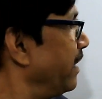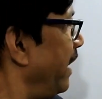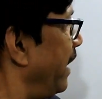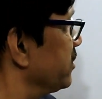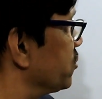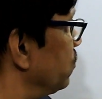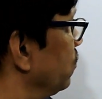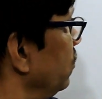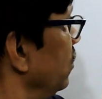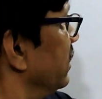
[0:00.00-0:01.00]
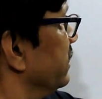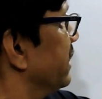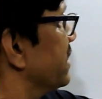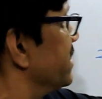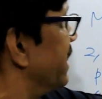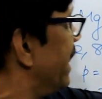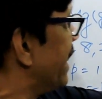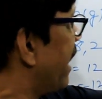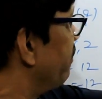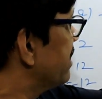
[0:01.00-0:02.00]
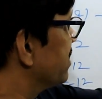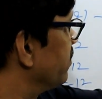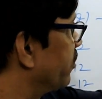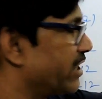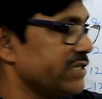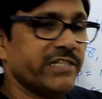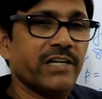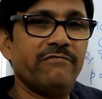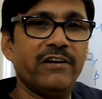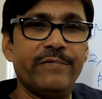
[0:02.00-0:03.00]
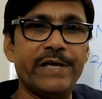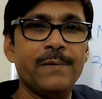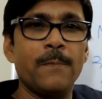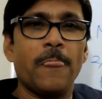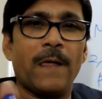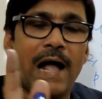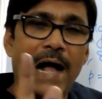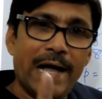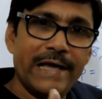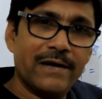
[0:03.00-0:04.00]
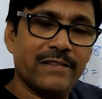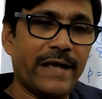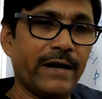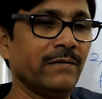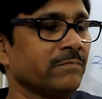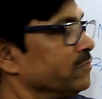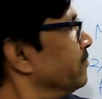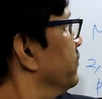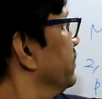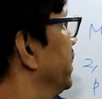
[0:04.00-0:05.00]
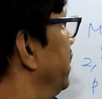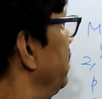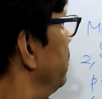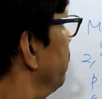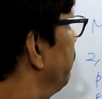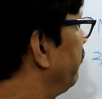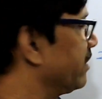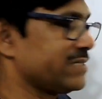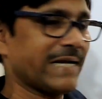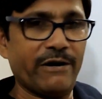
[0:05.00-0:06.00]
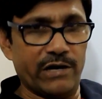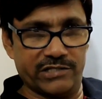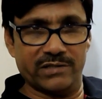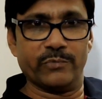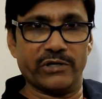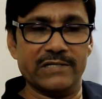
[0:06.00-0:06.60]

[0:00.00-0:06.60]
and so the second ionization potential will be higher than the first ionization potential.